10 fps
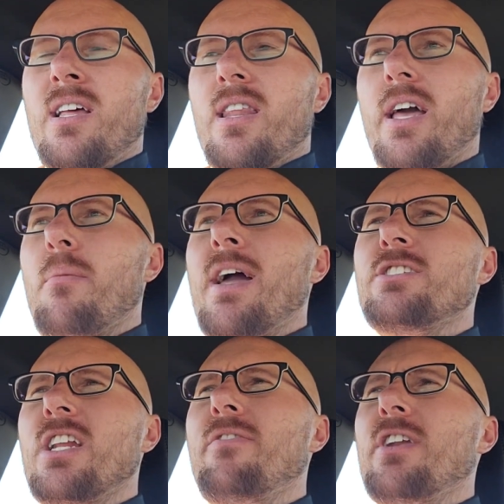Like
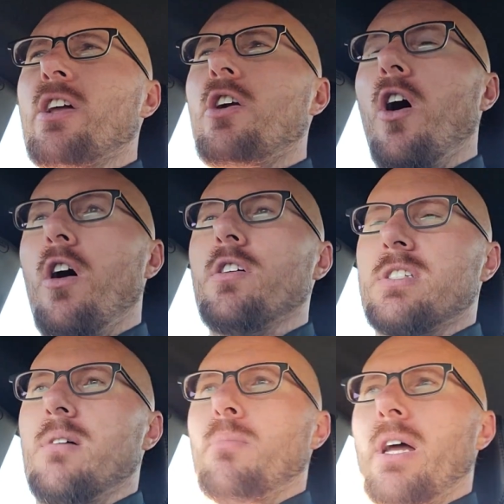imagine having to call
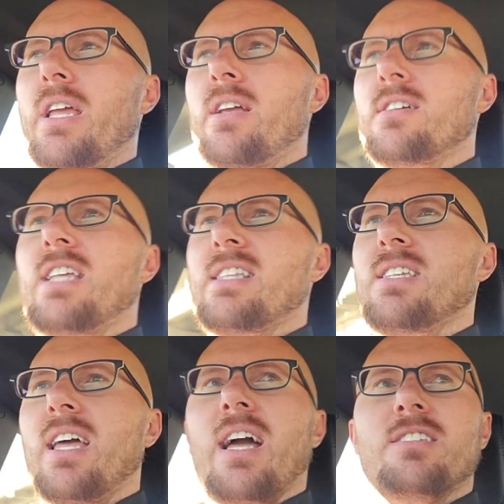somebody, because that's
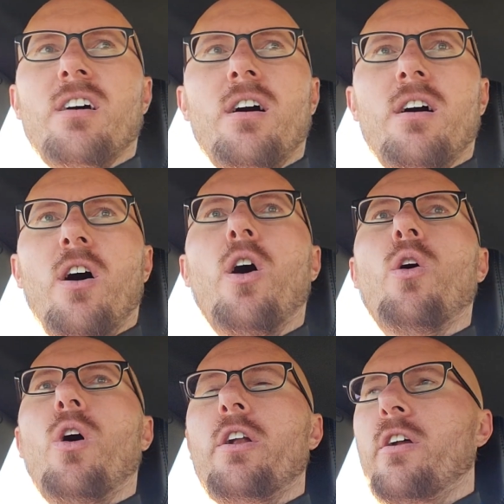like I saw,
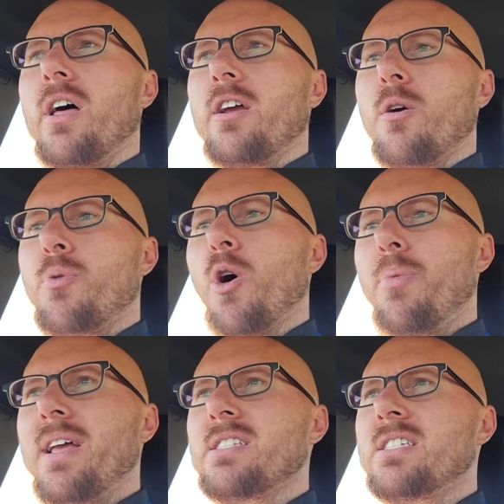on like our
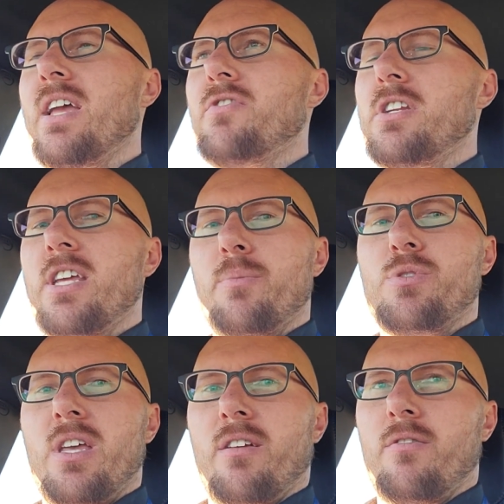propane safety tips
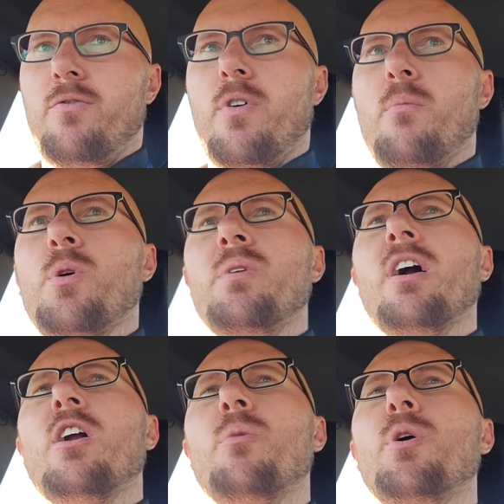thing from when we
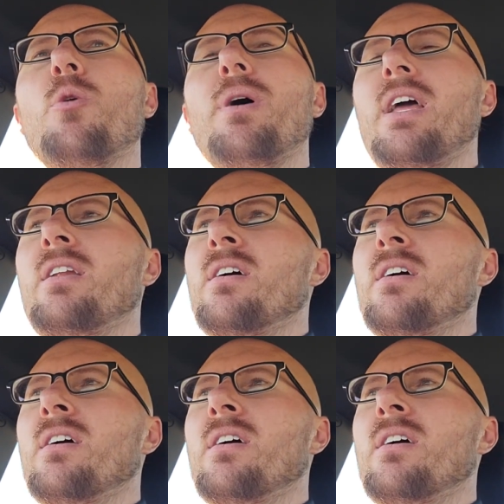got our propane.